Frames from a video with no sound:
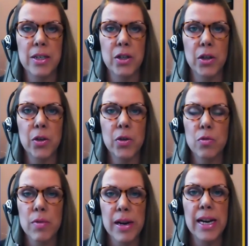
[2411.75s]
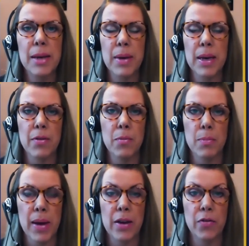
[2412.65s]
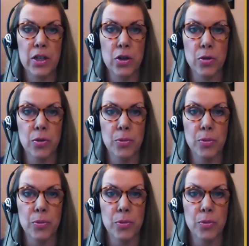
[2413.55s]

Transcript: to really be beneficial.